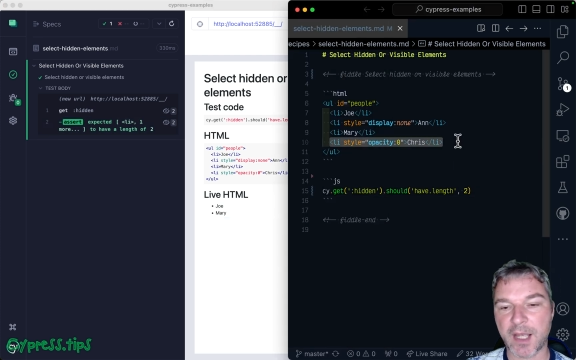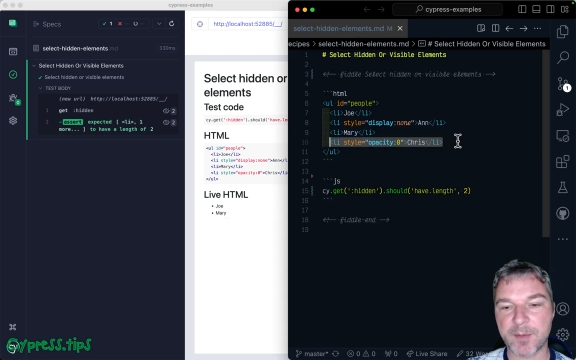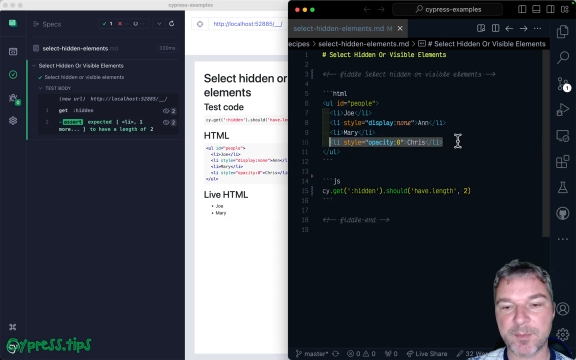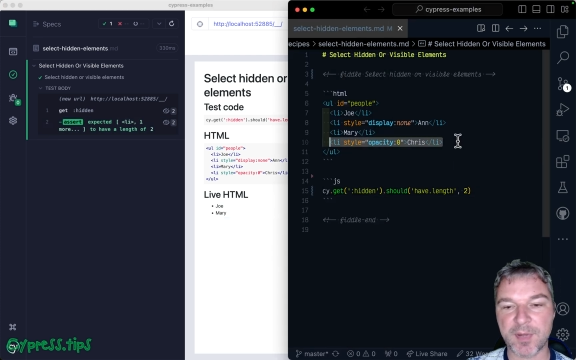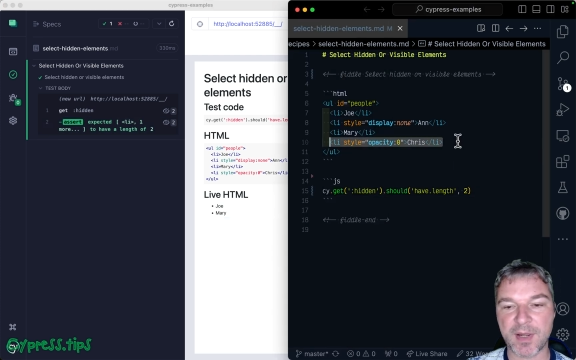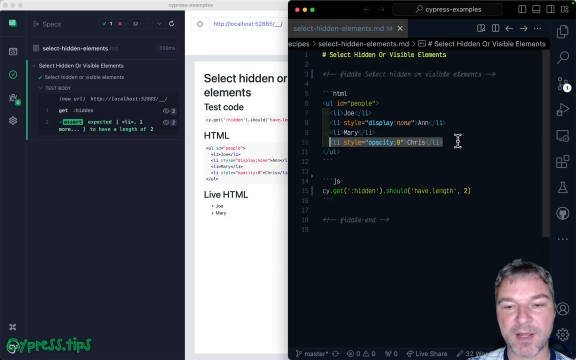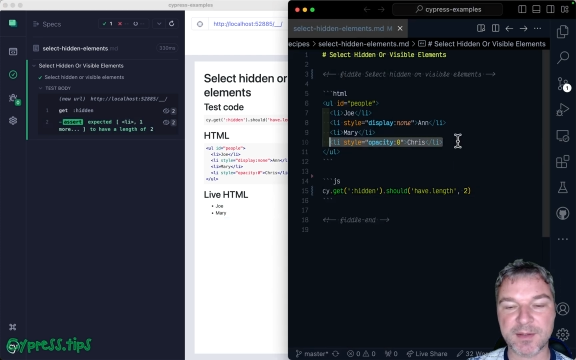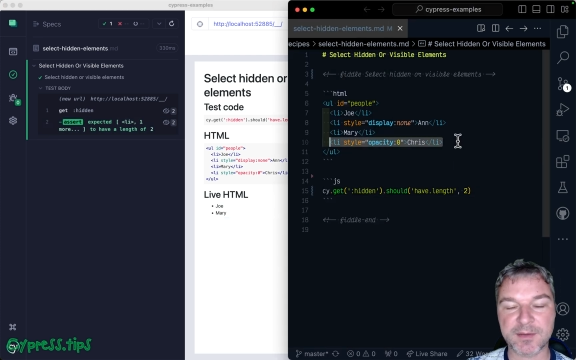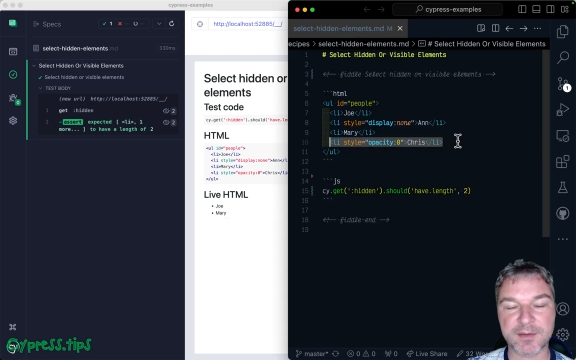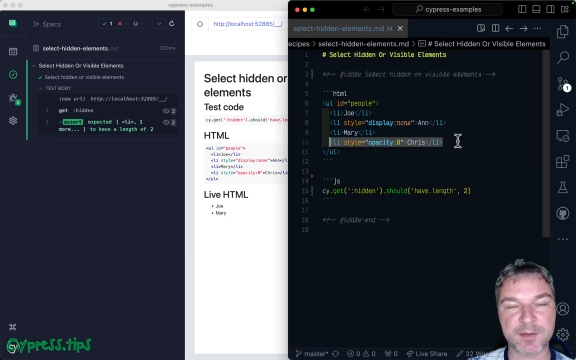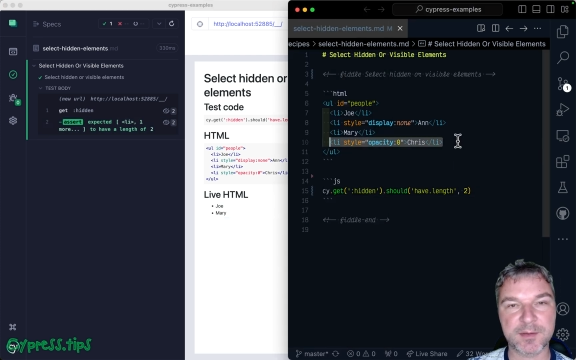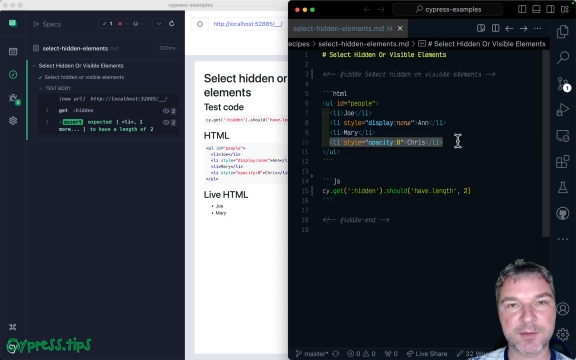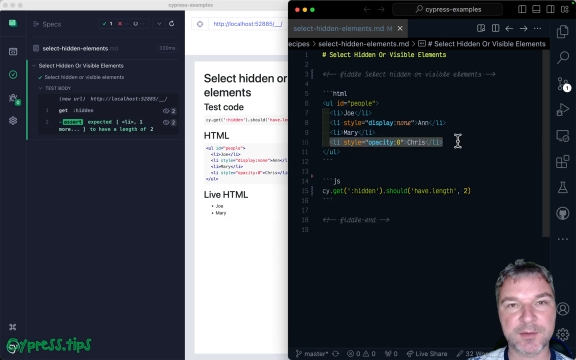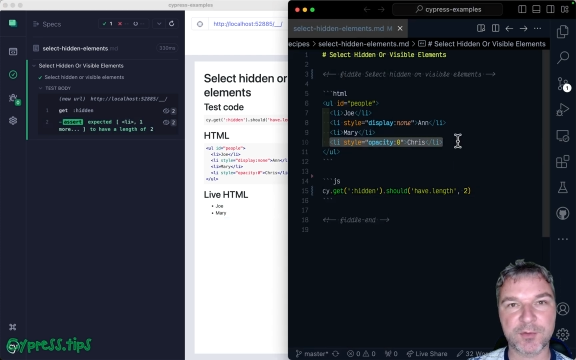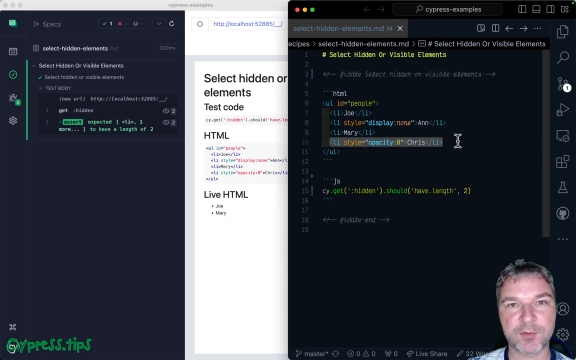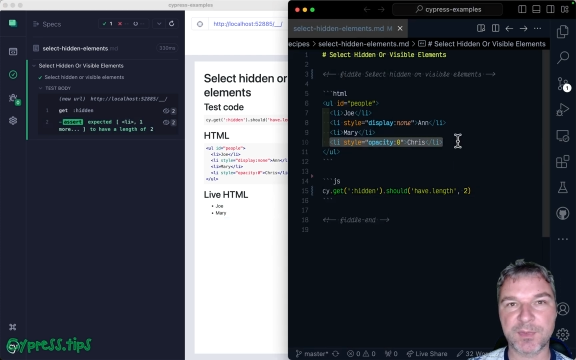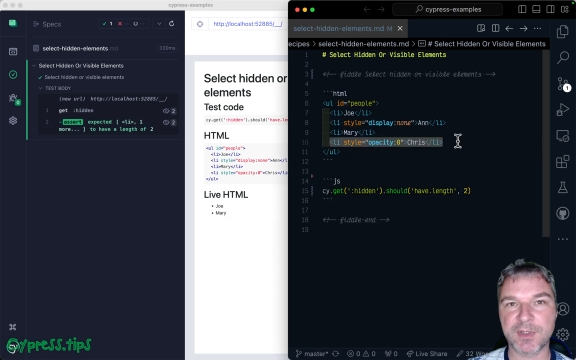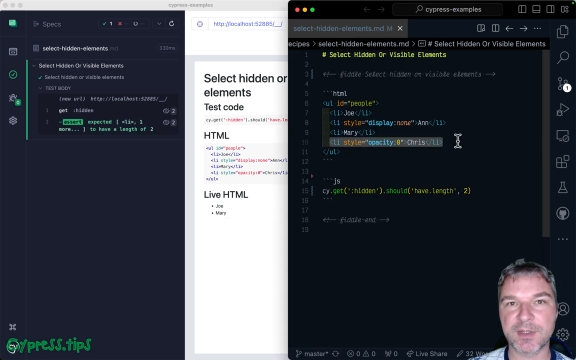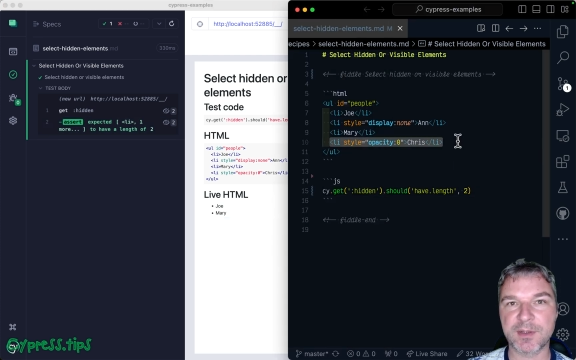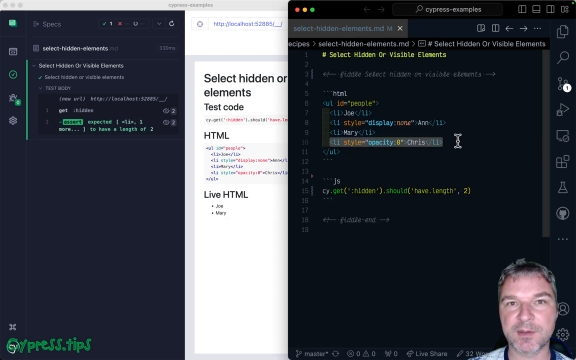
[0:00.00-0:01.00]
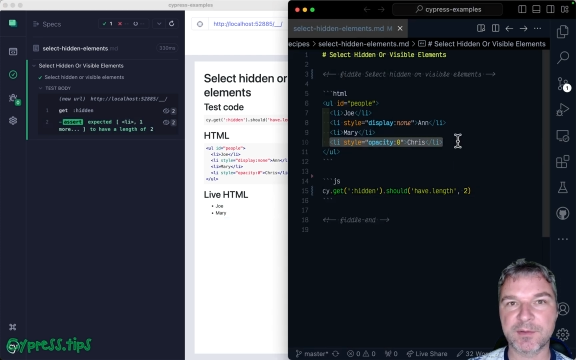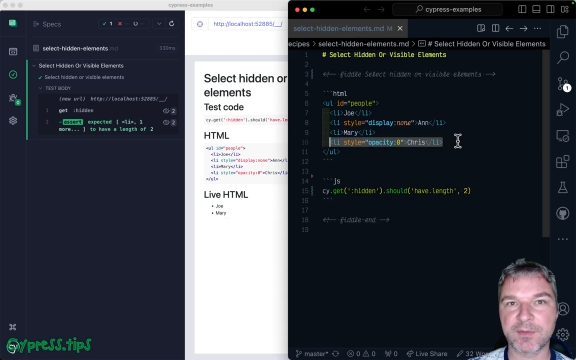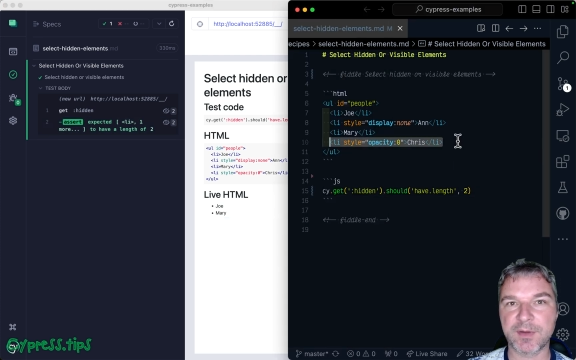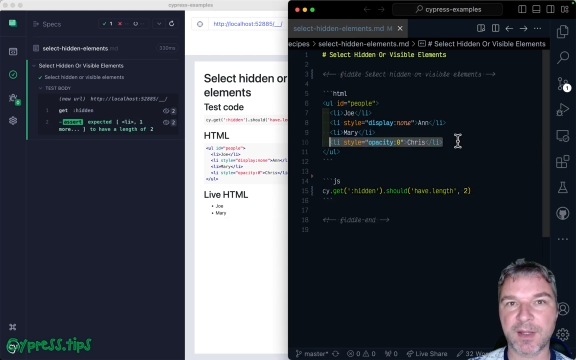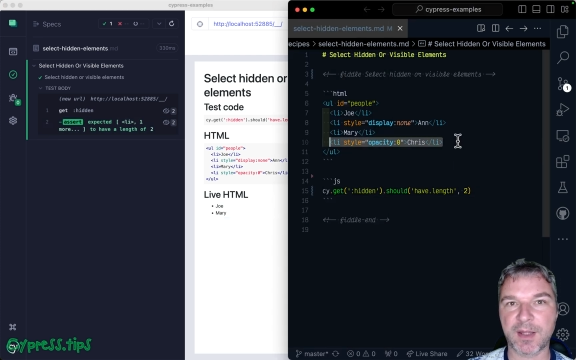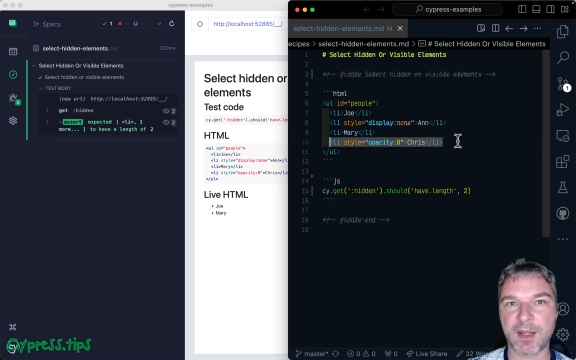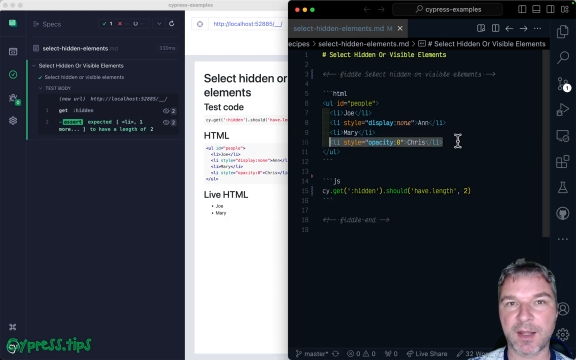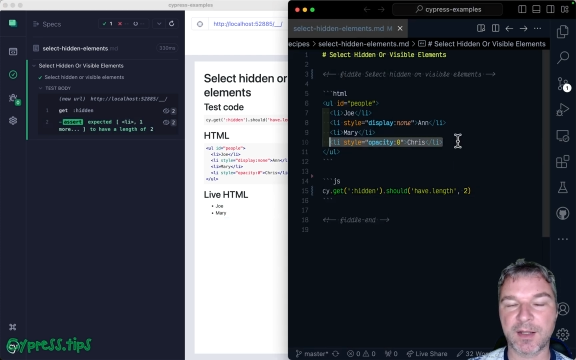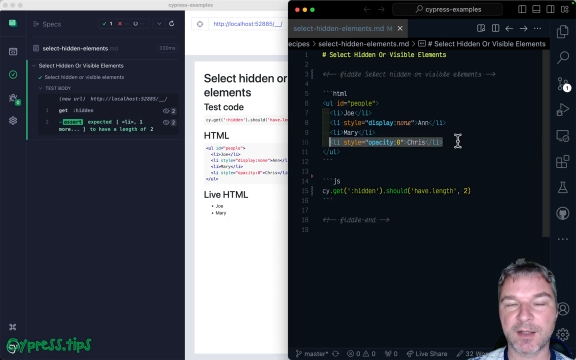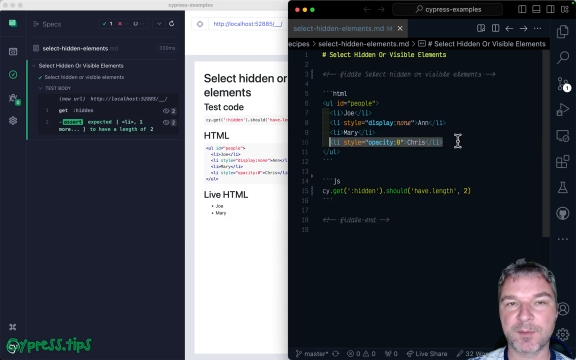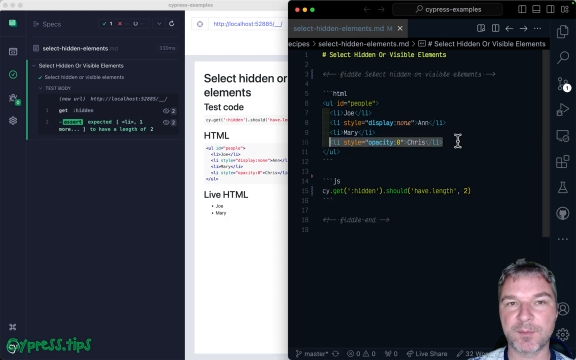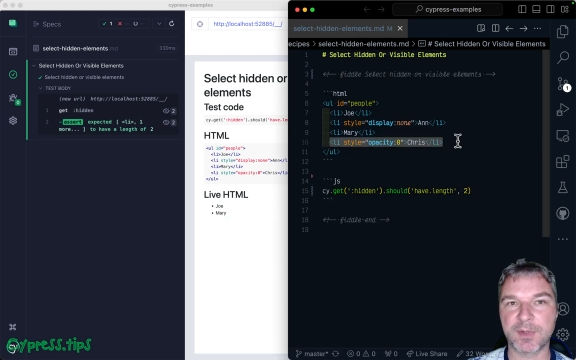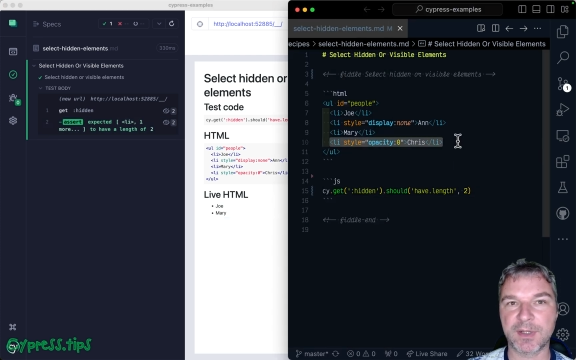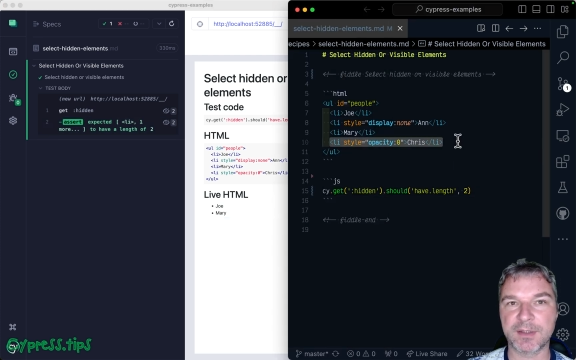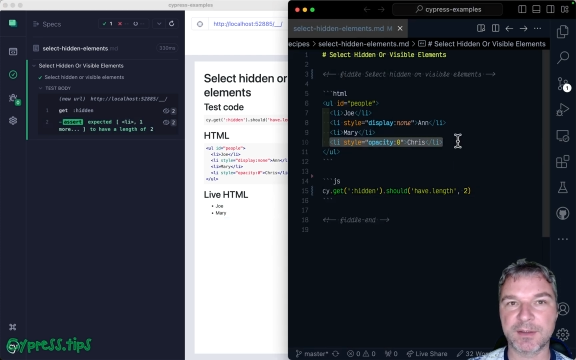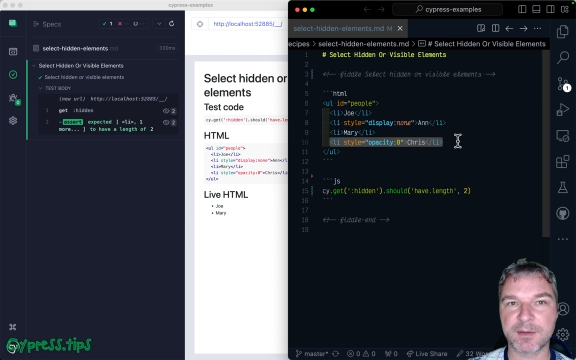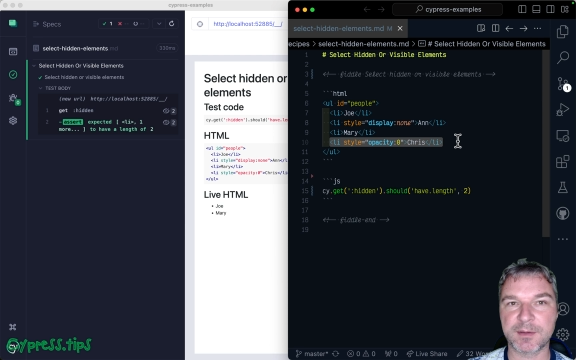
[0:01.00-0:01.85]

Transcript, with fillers: opacity zero means the element